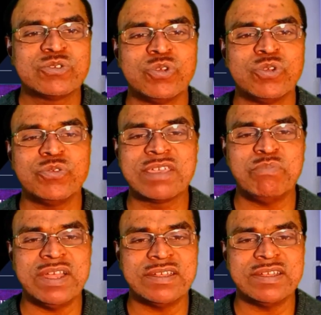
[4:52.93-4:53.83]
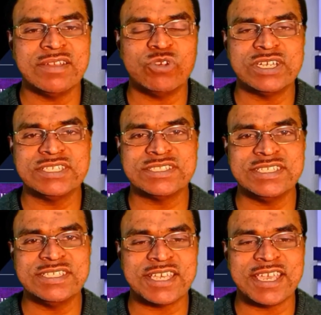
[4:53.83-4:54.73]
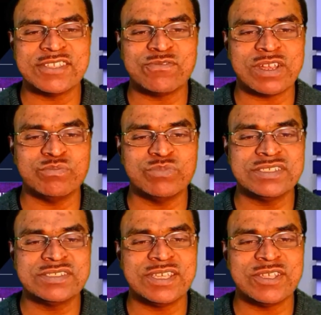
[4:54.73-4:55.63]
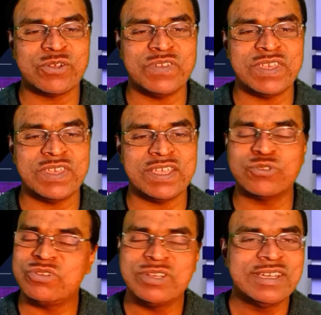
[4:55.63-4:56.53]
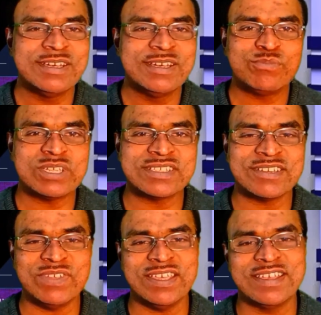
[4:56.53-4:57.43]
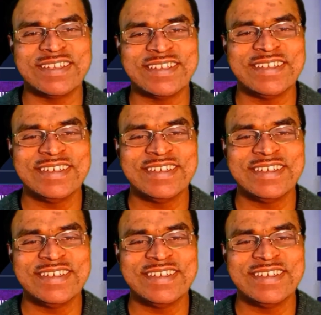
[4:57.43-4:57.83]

2-week pattern. What is the change from the 0 week to present week?